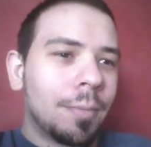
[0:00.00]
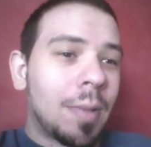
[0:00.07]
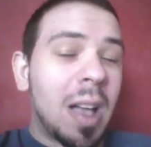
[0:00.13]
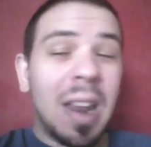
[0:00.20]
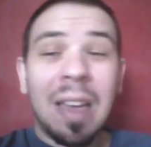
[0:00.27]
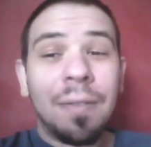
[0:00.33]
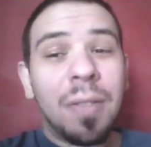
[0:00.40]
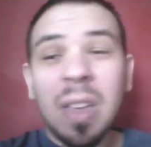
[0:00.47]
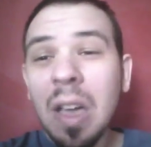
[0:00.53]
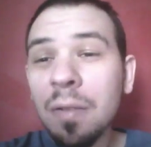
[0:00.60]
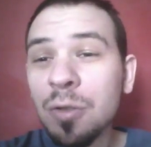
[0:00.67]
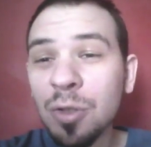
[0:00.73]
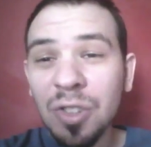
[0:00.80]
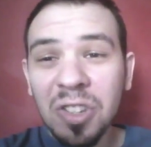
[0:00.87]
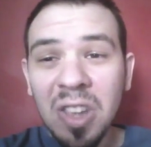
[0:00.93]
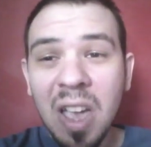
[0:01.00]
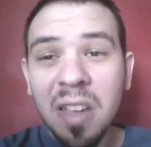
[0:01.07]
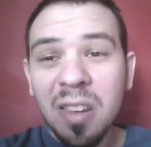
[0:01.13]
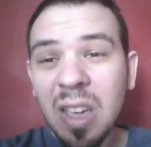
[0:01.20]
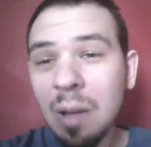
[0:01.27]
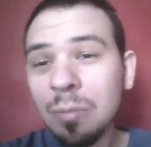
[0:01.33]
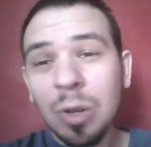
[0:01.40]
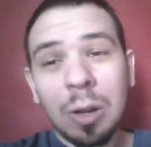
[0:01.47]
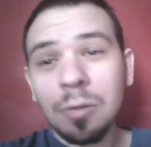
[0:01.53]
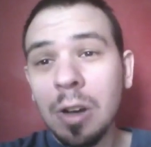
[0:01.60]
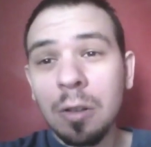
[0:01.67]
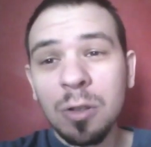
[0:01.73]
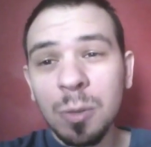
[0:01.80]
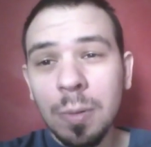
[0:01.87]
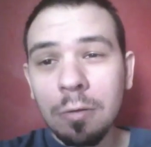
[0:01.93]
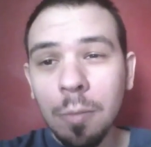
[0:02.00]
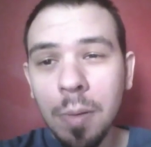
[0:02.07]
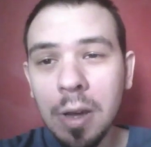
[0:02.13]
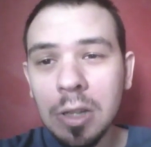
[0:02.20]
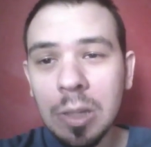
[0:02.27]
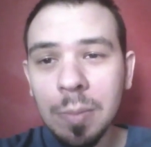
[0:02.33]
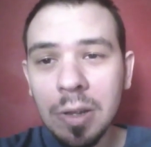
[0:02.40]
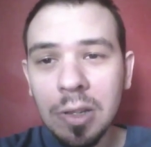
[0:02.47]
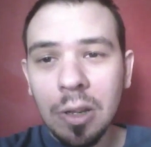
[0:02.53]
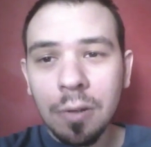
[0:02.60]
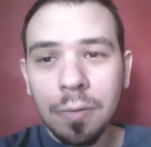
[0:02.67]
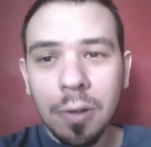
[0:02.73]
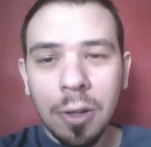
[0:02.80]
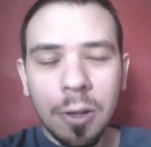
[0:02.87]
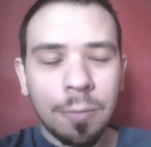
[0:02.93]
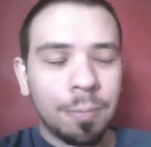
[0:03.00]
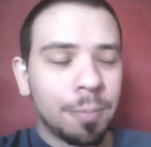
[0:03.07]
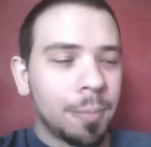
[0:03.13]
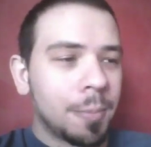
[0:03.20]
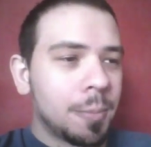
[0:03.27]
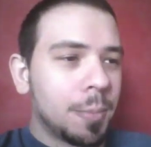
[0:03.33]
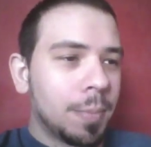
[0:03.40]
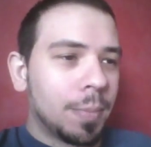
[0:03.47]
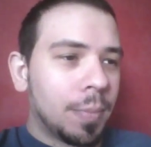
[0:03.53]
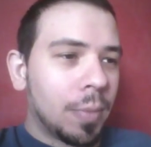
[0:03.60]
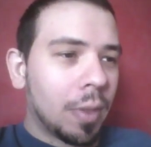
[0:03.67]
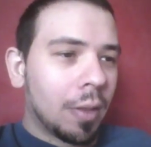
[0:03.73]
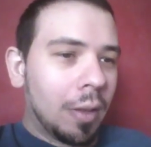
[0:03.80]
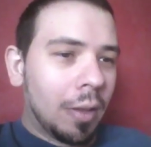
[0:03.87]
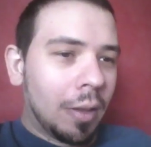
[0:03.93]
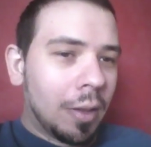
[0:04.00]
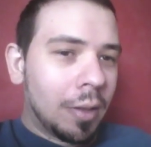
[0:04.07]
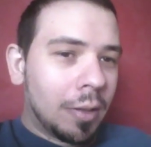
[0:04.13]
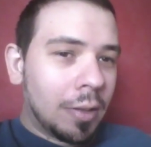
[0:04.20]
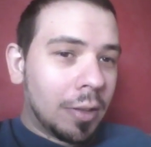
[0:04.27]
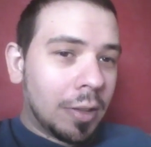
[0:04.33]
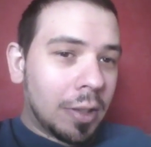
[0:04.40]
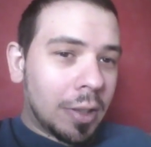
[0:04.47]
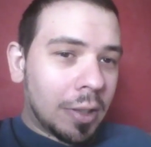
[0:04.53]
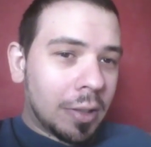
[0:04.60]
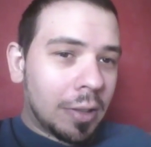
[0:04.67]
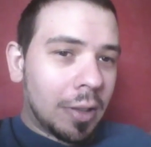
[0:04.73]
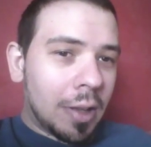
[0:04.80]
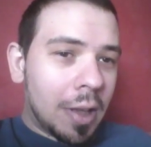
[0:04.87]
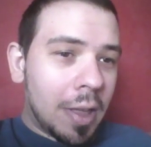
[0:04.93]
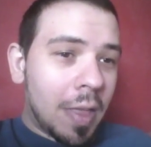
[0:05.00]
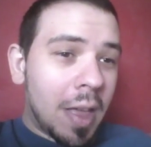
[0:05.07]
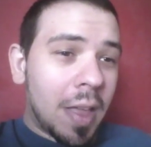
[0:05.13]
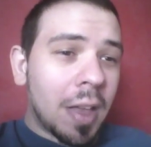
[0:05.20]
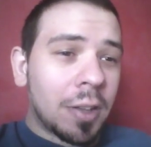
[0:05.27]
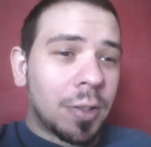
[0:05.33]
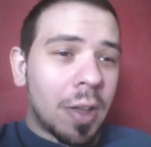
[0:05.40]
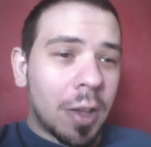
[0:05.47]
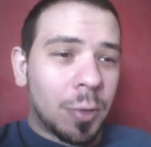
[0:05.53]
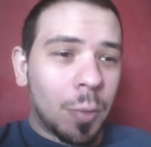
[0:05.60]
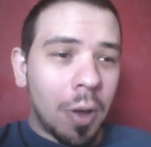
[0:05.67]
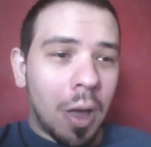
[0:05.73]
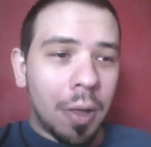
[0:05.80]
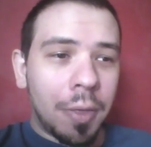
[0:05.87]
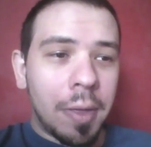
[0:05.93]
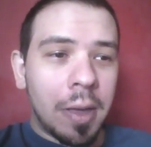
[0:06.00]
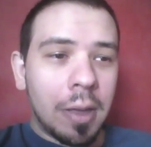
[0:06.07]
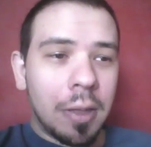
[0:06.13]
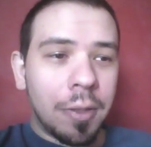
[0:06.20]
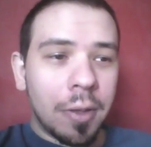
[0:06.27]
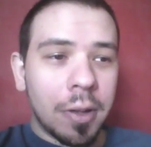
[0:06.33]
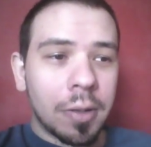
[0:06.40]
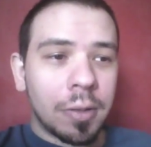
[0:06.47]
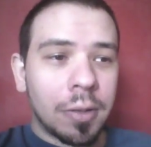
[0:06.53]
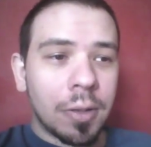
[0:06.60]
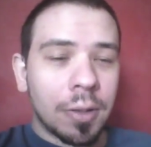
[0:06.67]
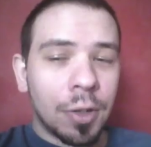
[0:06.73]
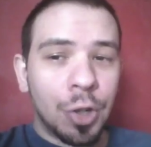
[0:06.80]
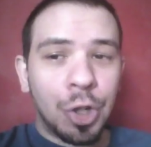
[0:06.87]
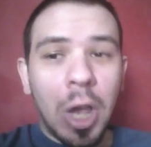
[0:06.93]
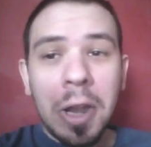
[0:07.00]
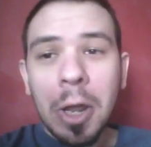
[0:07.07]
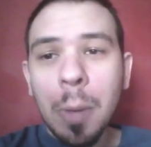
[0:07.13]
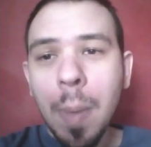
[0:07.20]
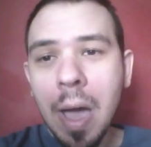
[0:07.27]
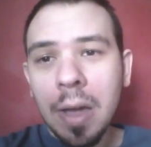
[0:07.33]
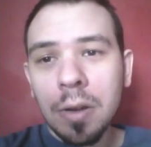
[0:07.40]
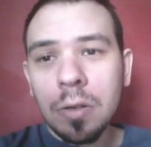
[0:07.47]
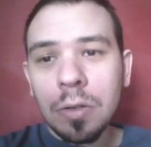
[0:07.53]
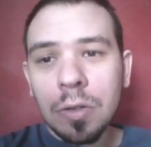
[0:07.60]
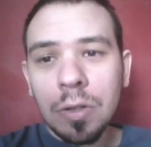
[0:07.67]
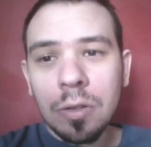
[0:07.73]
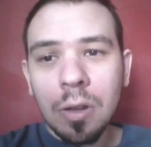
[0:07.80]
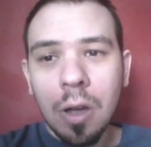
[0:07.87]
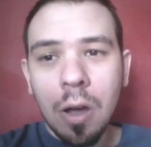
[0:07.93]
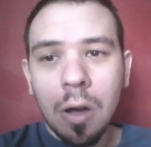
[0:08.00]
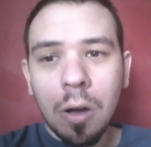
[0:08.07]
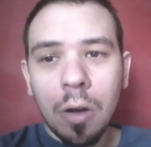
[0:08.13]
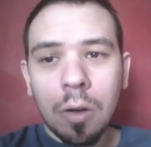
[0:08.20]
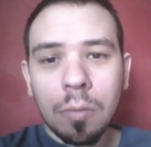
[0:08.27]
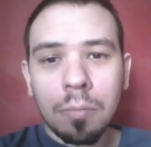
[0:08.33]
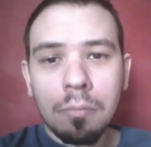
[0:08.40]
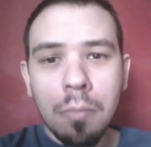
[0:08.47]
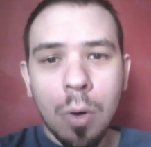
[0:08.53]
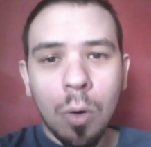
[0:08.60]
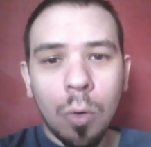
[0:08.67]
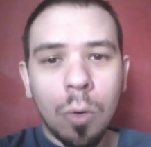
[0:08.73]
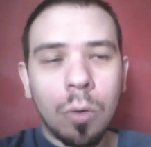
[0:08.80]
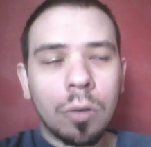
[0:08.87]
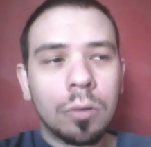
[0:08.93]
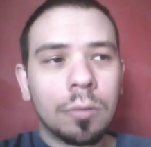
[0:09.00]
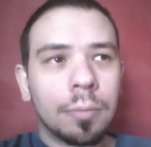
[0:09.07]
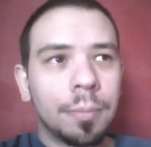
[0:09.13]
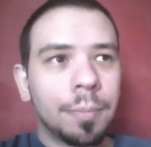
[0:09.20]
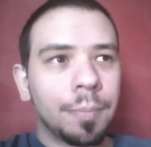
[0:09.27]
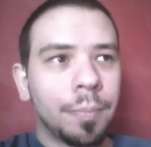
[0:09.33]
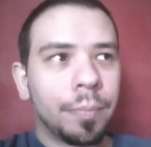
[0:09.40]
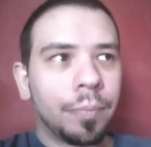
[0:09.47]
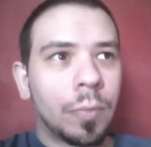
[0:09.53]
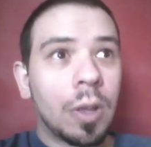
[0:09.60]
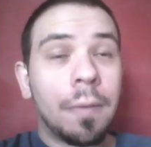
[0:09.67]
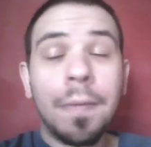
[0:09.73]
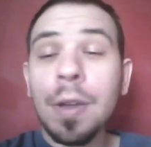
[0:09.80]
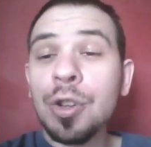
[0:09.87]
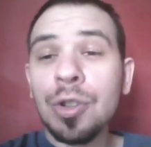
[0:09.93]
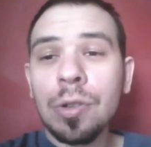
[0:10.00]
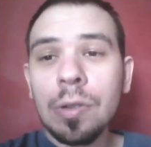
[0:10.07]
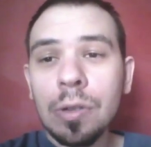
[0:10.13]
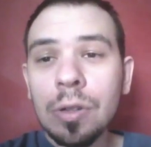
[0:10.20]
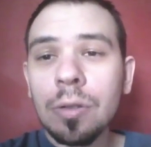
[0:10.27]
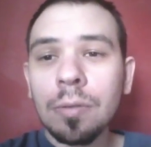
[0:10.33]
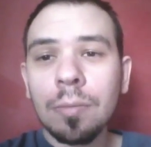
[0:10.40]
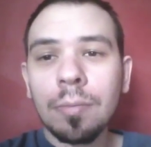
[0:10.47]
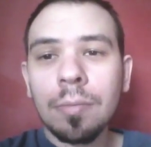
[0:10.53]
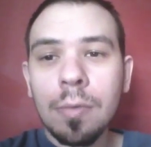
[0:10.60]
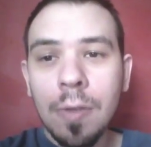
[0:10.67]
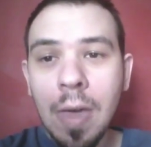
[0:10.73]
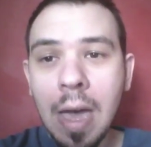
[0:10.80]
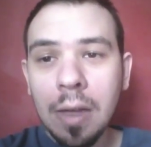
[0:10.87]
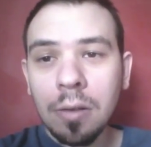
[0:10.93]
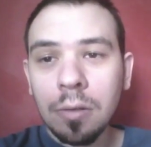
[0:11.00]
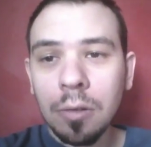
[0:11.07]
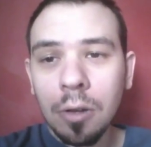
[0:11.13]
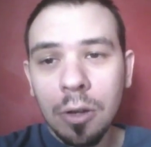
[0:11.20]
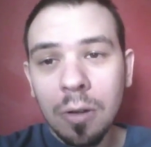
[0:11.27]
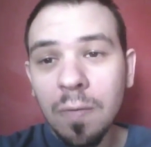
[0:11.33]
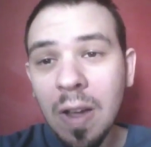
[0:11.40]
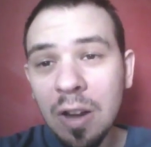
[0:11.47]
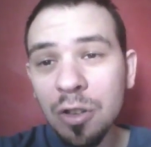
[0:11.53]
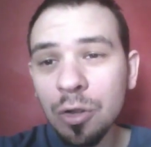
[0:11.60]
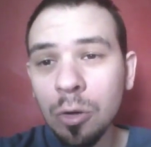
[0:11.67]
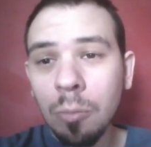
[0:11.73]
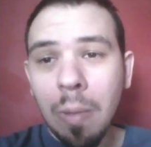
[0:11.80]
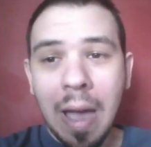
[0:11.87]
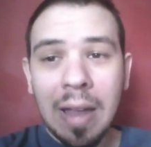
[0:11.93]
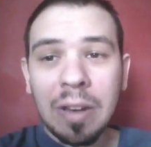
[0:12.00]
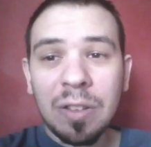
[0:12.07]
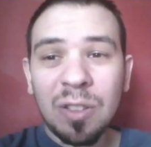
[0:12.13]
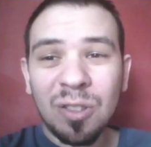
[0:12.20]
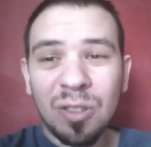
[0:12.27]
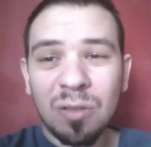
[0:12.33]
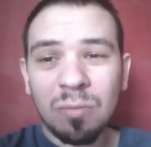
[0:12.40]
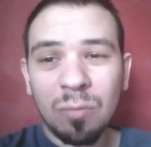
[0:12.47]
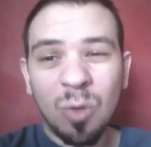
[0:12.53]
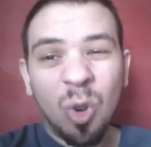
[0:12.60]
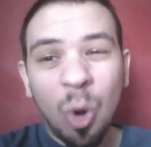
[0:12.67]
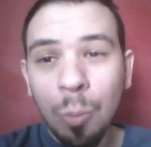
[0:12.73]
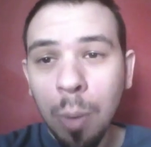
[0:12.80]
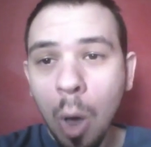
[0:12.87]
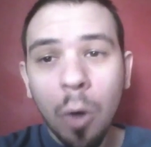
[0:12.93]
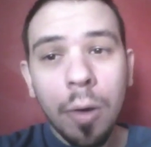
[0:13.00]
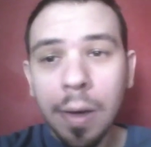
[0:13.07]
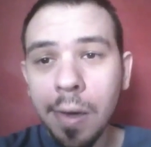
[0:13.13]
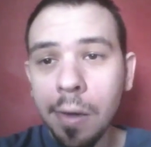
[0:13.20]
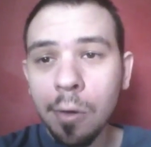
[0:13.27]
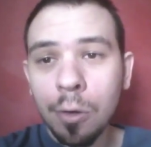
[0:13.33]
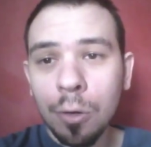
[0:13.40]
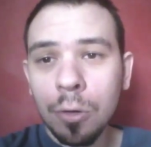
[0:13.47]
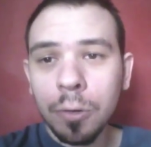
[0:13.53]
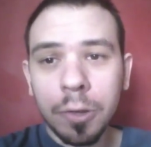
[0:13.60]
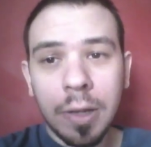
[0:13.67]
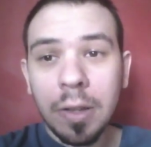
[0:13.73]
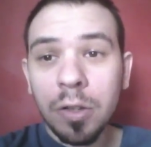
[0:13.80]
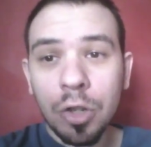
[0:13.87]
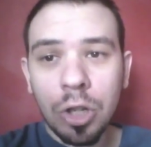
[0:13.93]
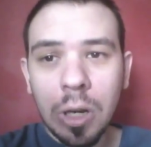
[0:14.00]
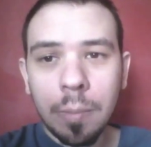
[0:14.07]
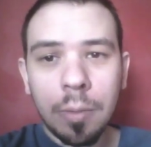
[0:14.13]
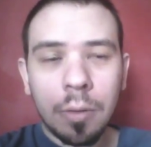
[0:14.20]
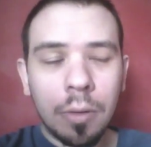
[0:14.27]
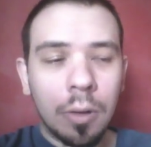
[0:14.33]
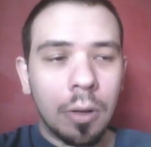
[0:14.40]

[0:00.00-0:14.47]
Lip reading: everything I've just said, I'll just be repeating myself now. So yeah, that's why I think that shadow bans are more efficient than conventional bans or blocking or censorship.